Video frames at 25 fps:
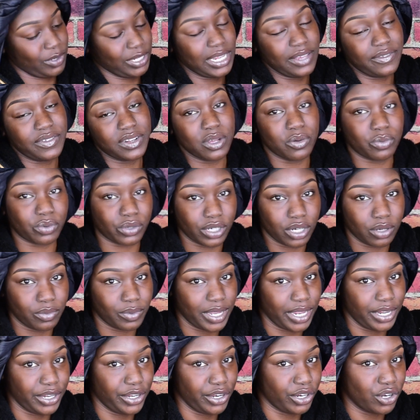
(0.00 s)
We live in a world
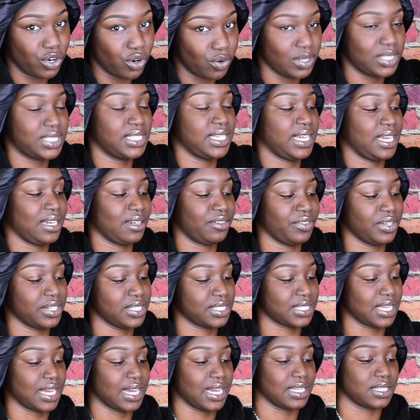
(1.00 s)
where you're going to get
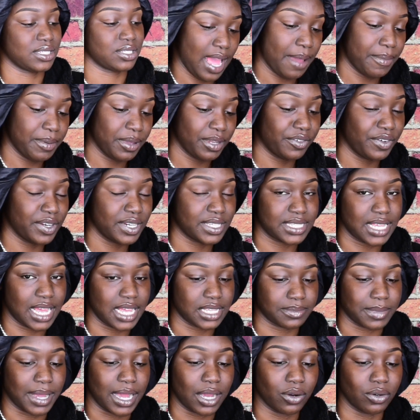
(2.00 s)
criticized. I've been
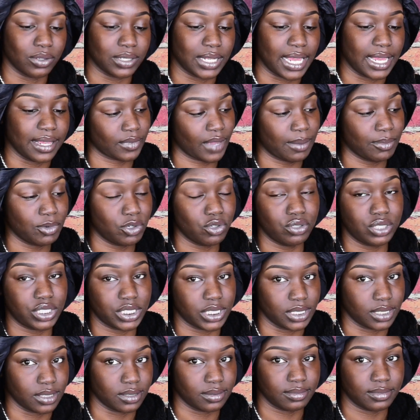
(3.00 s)
criticized my whole life. I'm
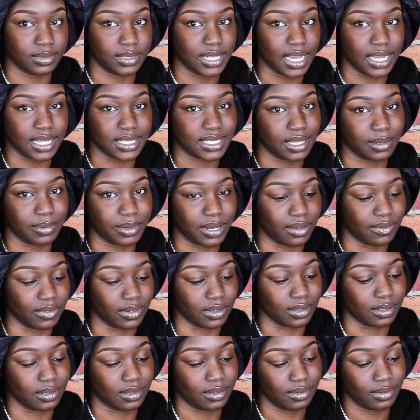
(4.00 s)
Gucci. Y'all can say whatever.
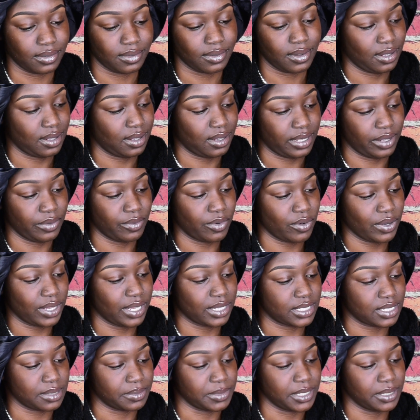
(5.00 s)
It won't
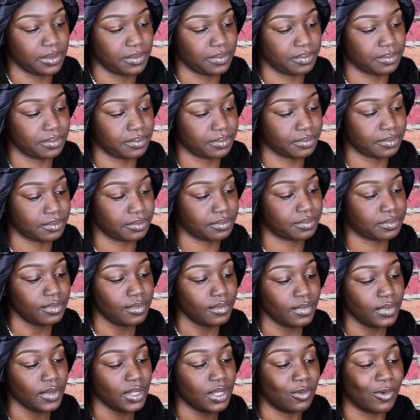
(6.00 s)
get to me.
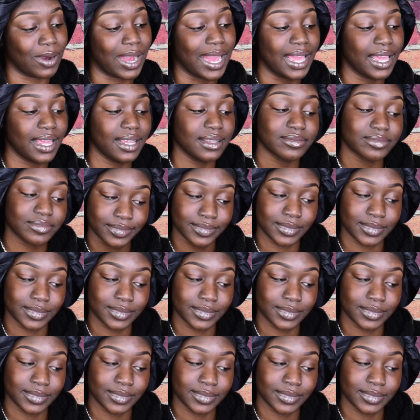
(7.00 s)
Why?